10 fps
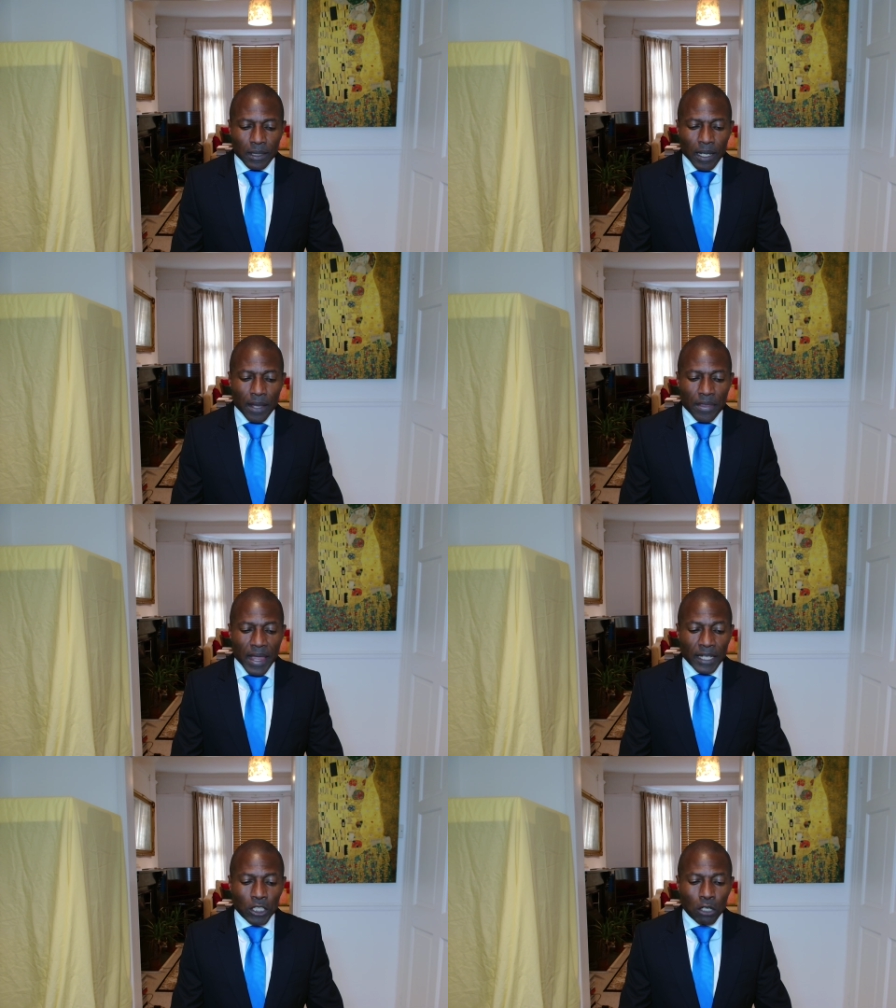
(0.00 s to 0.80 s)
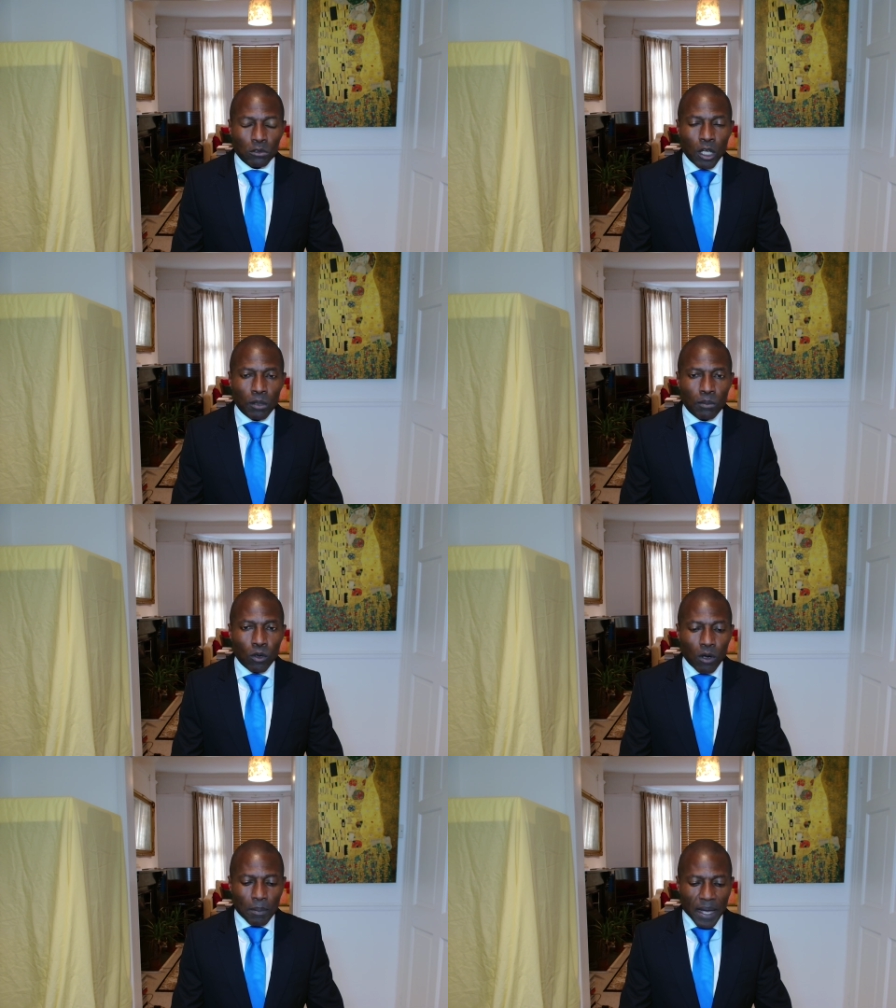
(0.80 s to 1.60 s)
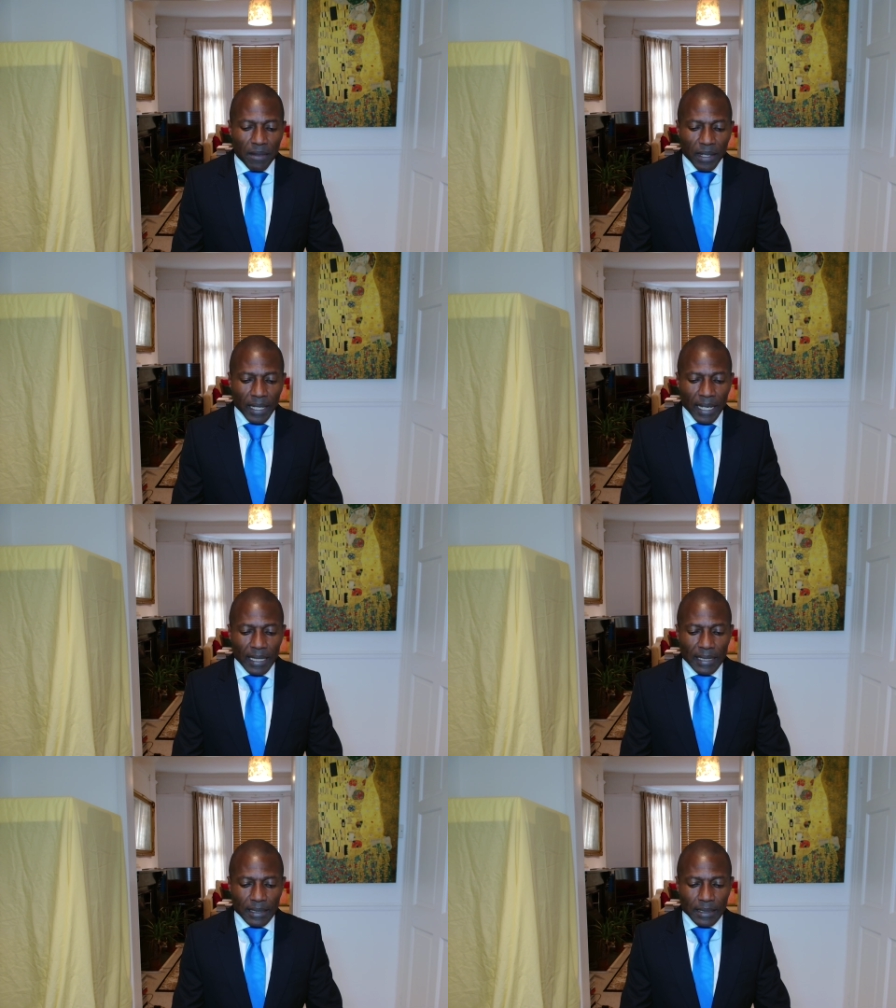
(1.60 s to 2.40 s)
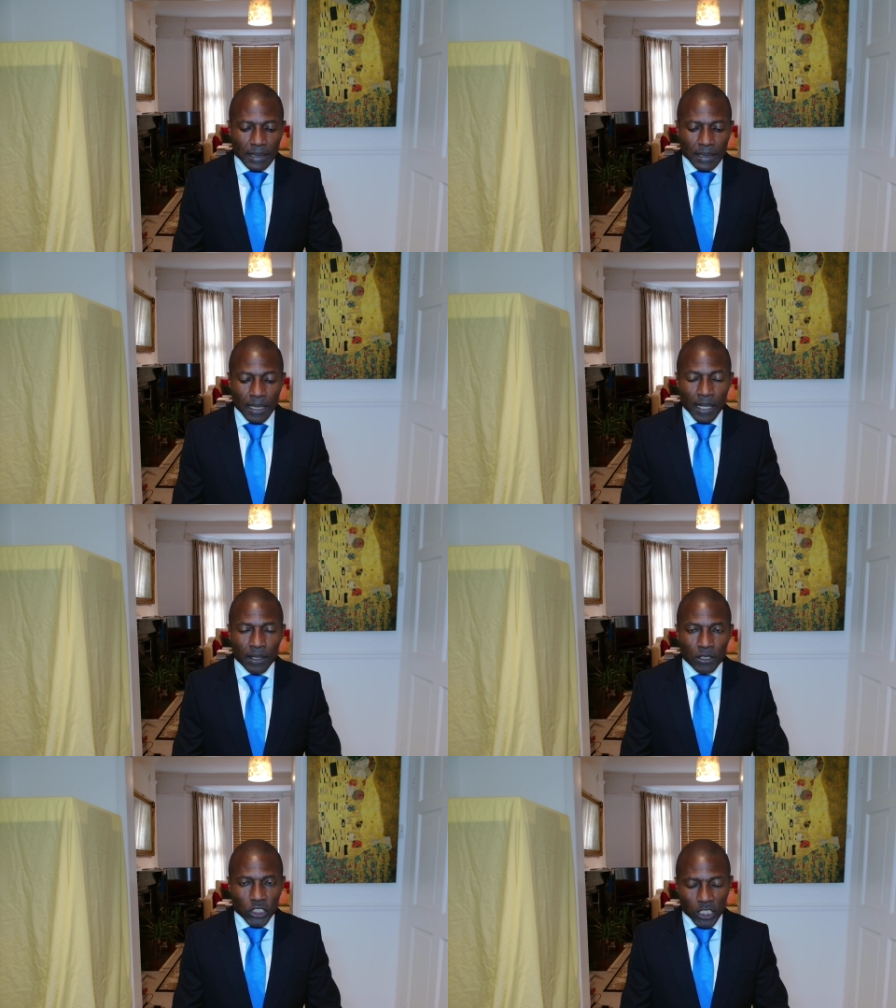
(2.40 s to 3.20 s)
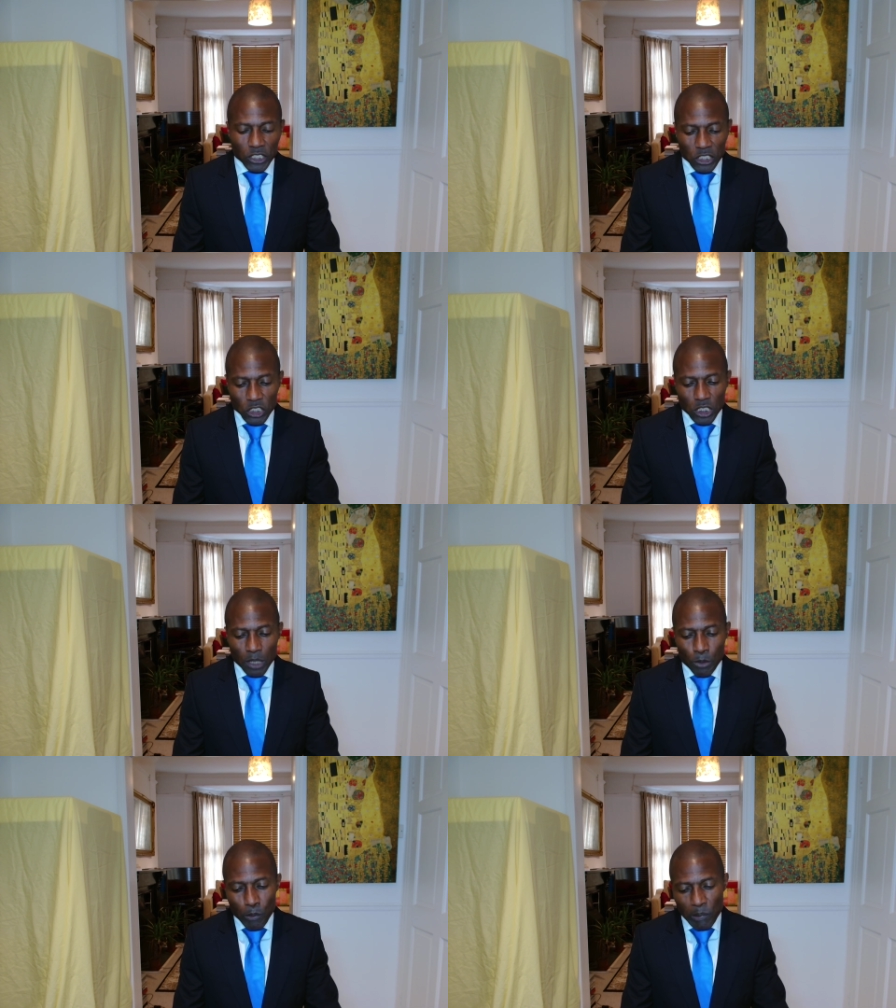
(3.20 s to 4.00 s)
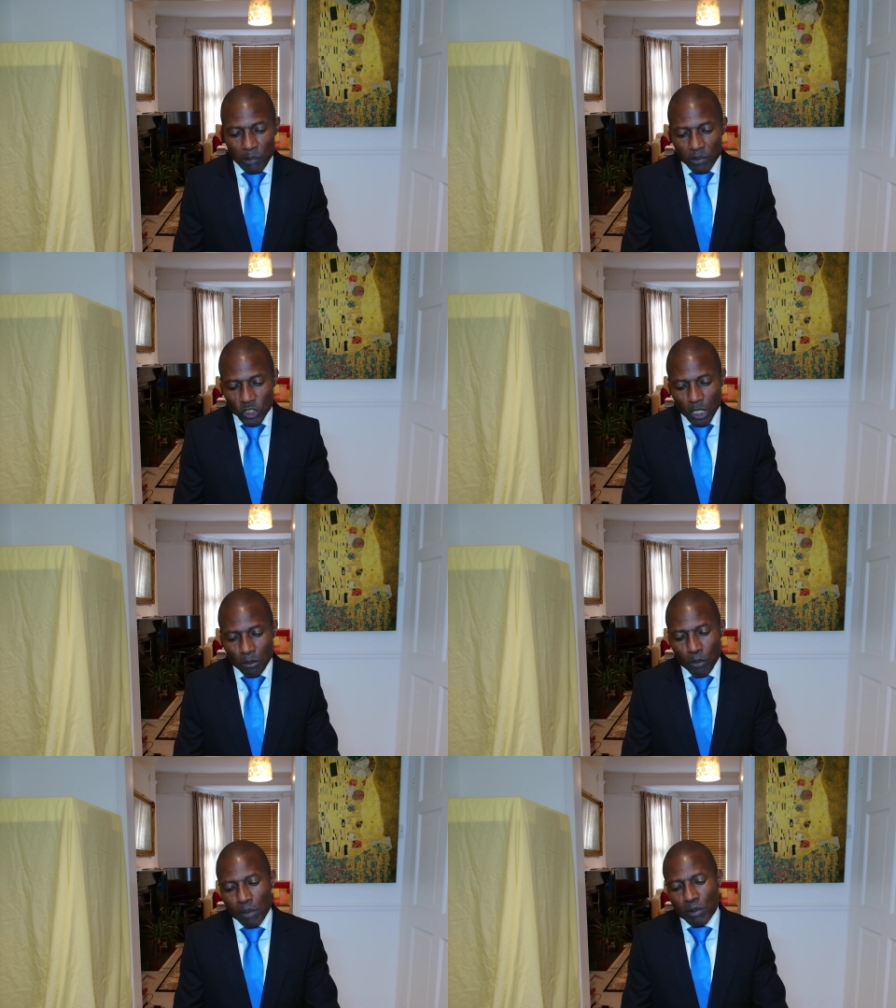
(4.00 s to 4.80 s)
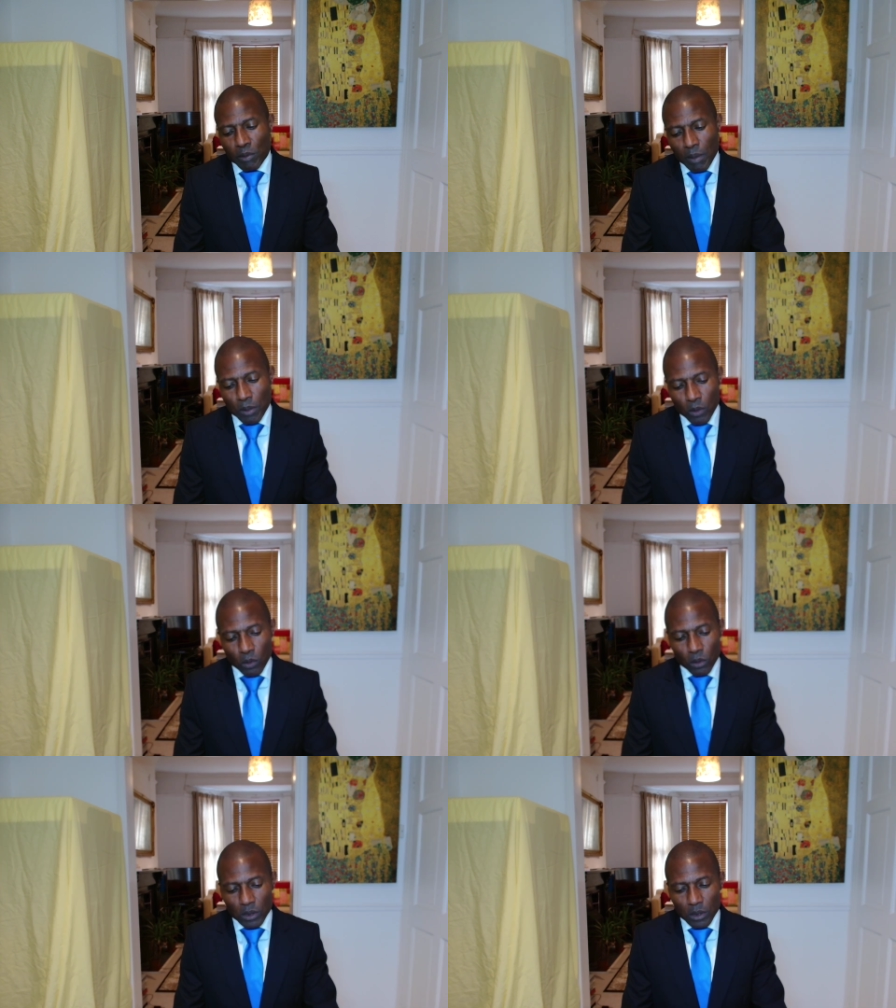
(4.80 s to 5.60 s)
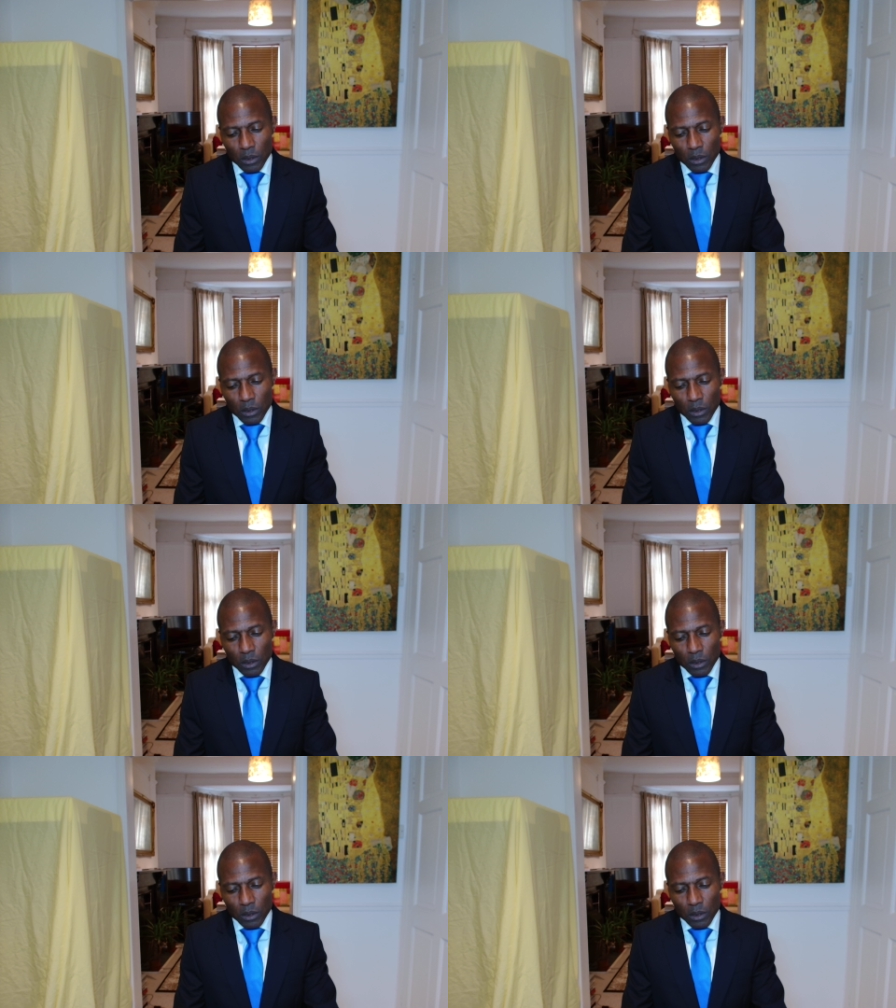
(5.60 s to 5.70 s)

and they know no more about the case and the judge's summary report